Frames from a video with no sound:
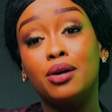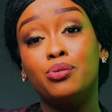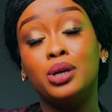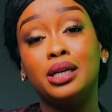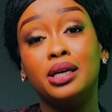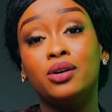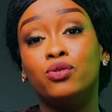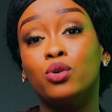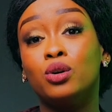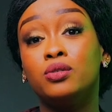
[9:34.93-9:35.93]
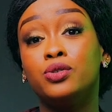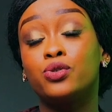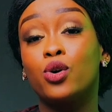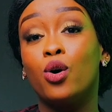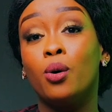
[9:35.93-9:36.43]
really evolved
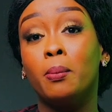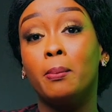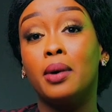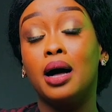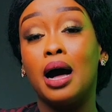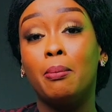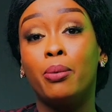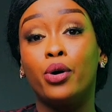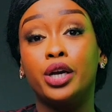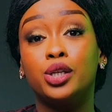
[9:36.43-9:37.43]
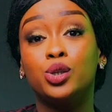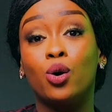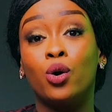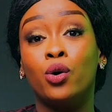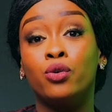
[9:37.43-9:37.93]
from a point
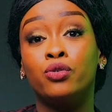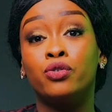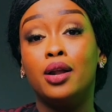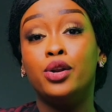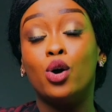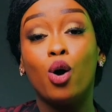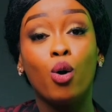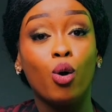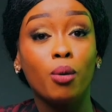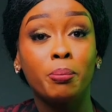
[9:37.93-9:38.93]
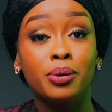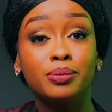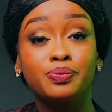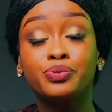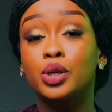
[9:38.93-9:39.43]
of no hope
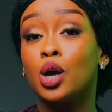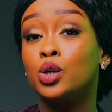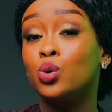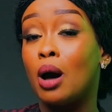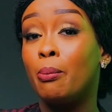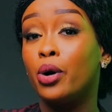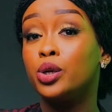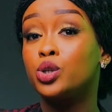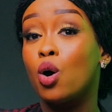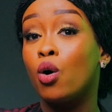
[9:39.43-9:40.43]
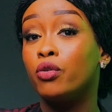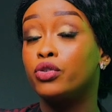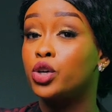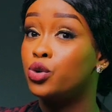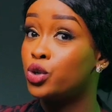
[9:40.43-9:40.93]
to a point of
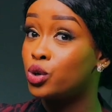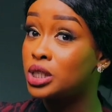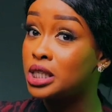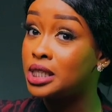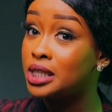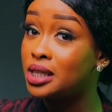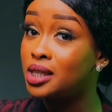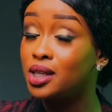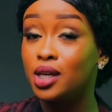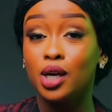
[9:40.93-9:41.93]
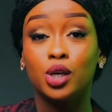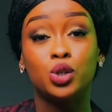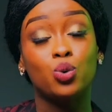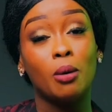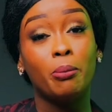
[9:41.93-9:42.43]
curiosity
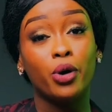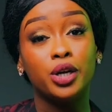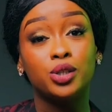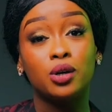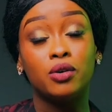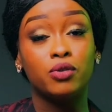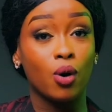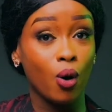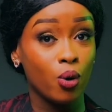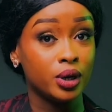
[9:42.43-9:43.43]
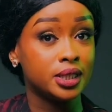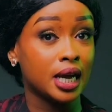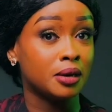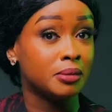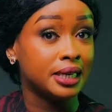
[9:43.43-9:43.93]
to a point of, oh, it
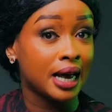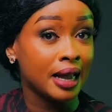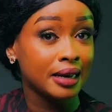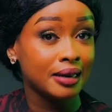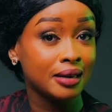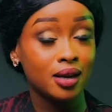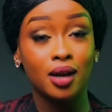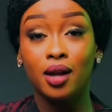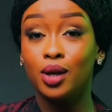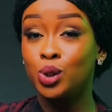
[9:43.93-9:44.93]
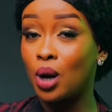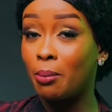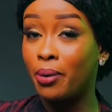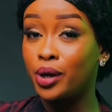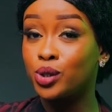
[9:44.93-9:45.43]
can be done, to a
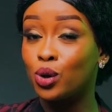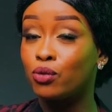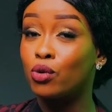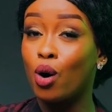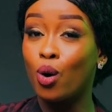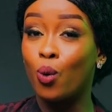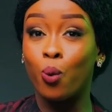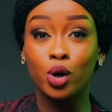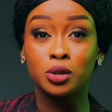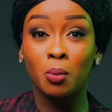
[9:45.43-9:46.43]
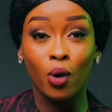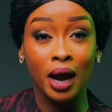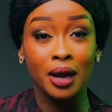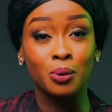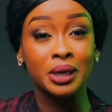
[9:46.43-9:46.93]
point of, oh, what more
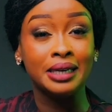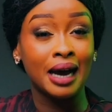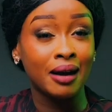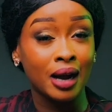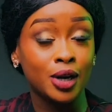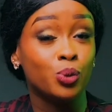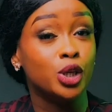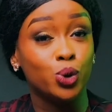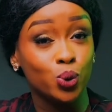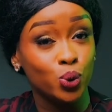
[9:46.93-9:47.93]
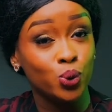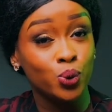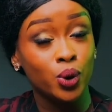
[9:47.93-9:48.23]
can we do?